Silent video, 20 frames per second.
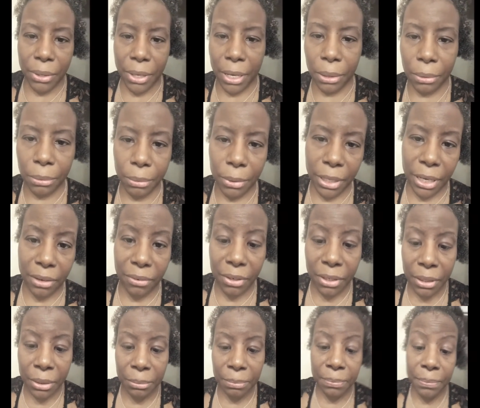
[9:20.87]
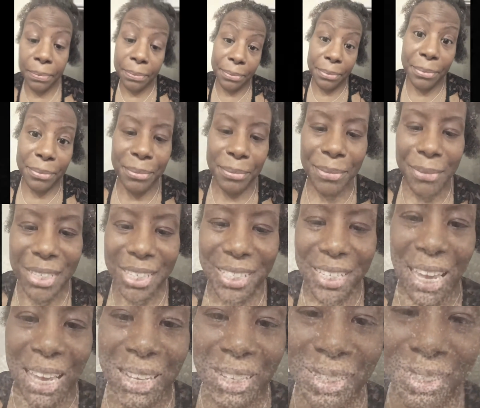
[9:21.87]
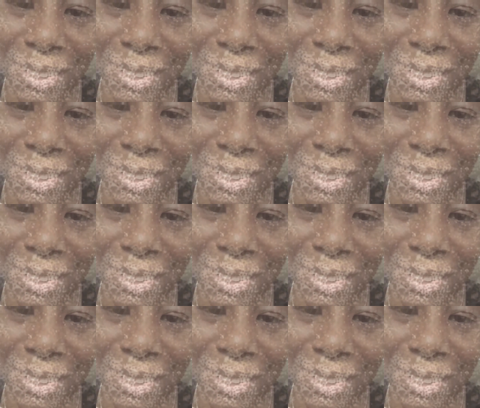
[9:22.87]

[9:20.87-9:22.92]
Okay, whatever. Yeah.